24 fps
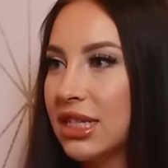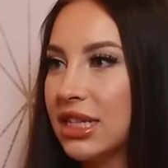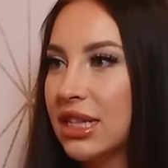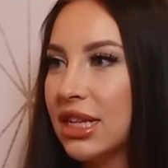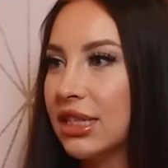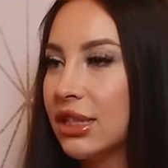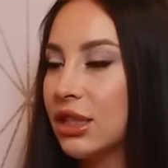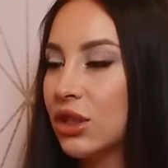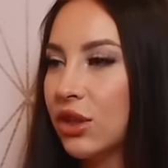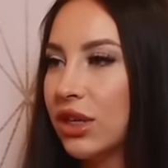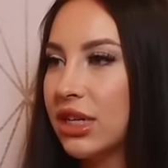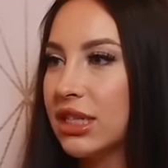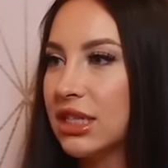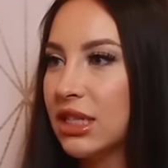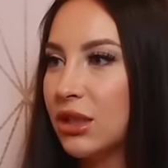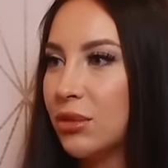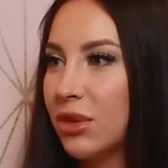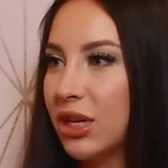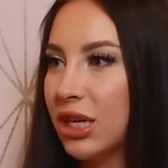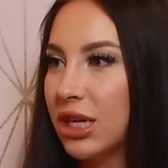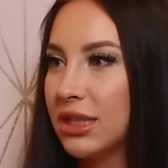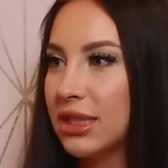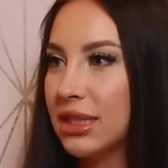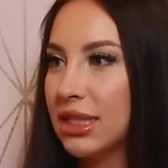And that's crazy
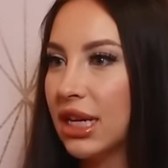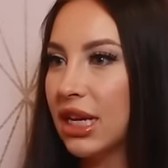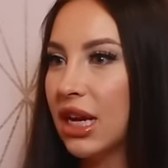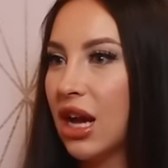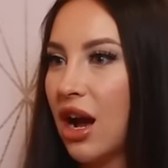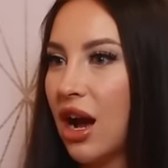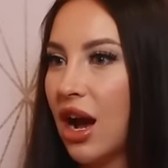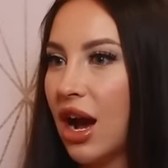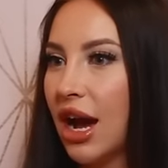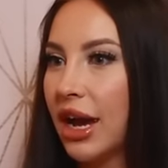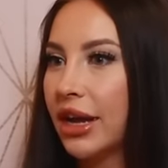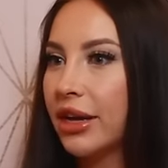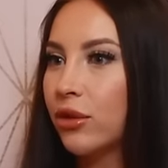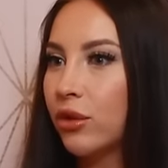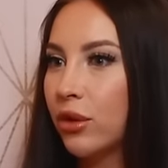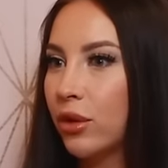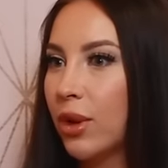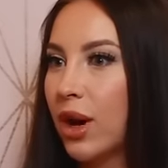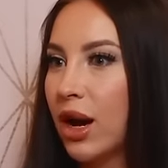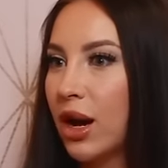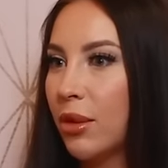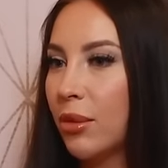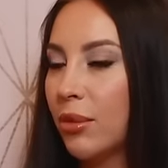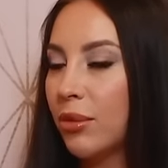because like I grew
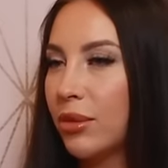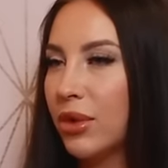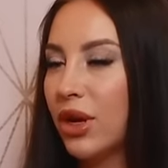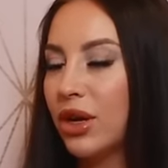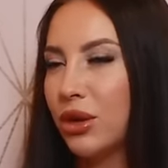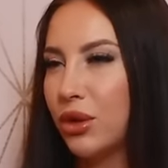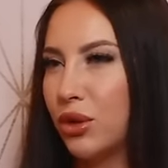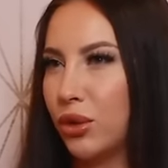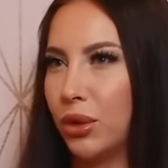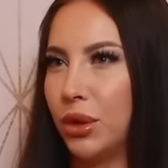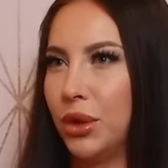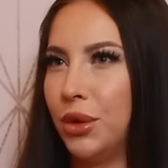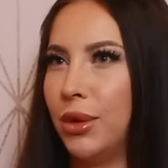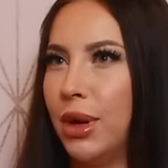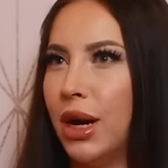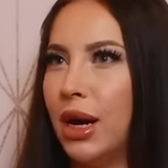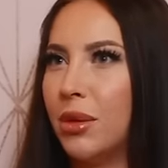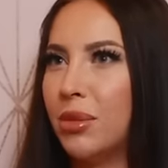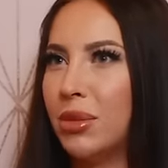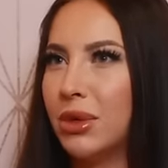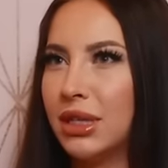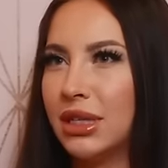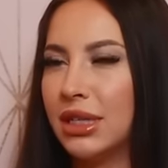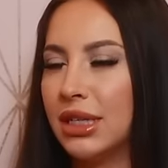up, not grew
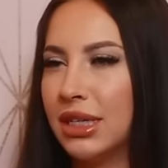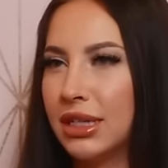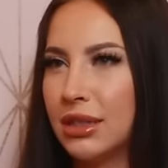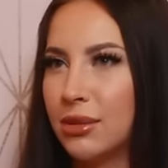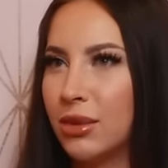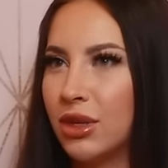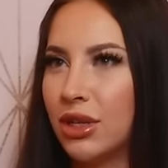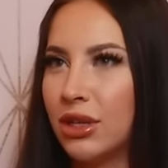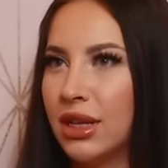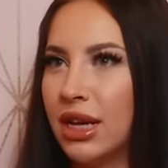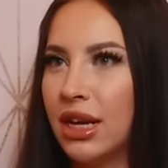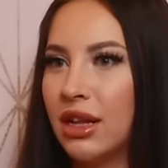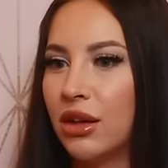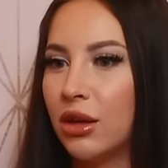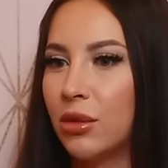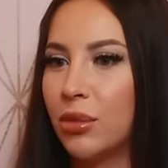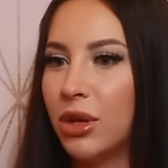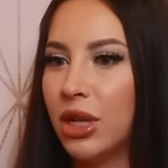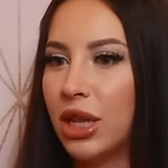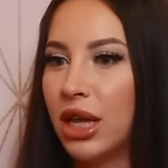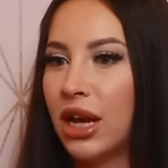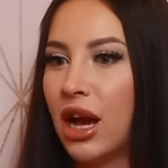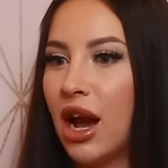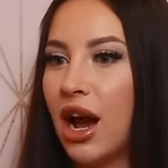up, it hasn't been on that long,
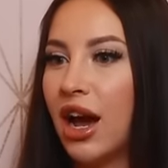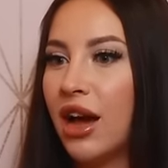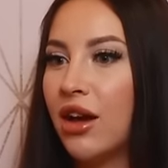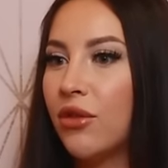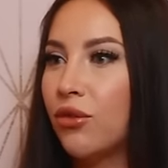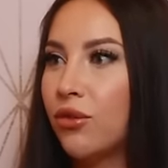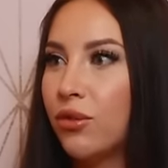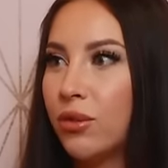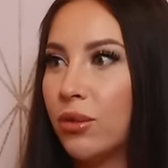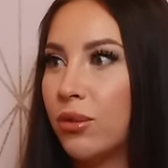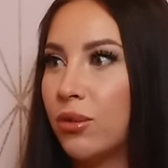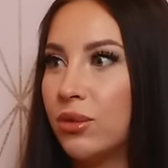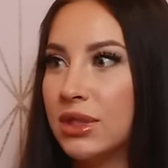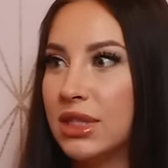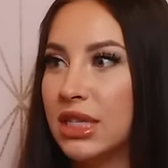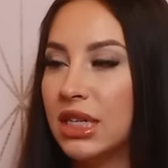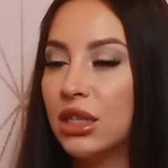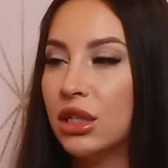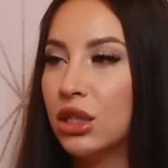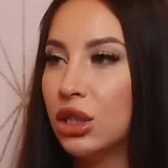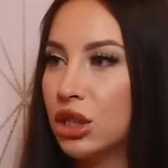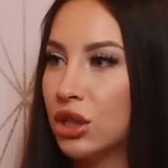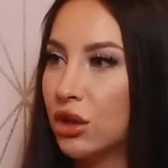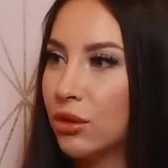but like I've
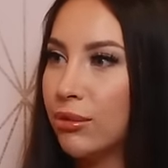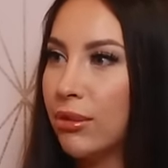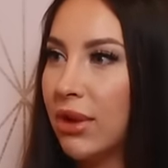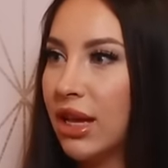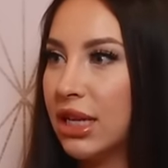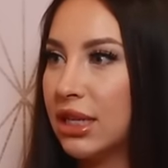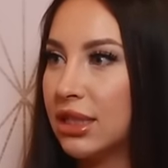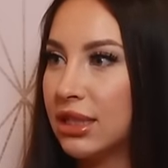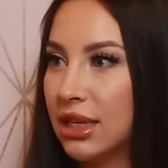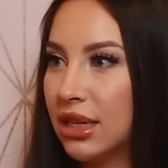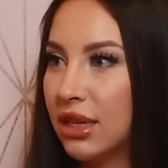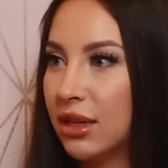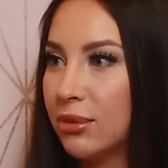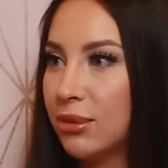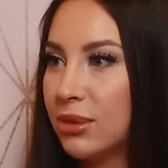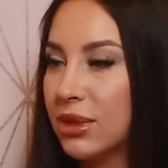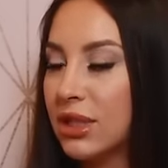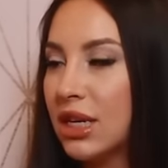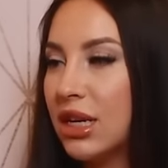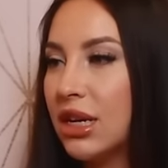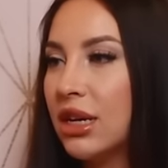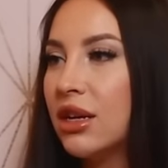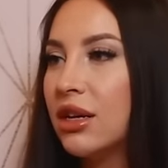seen his show many times.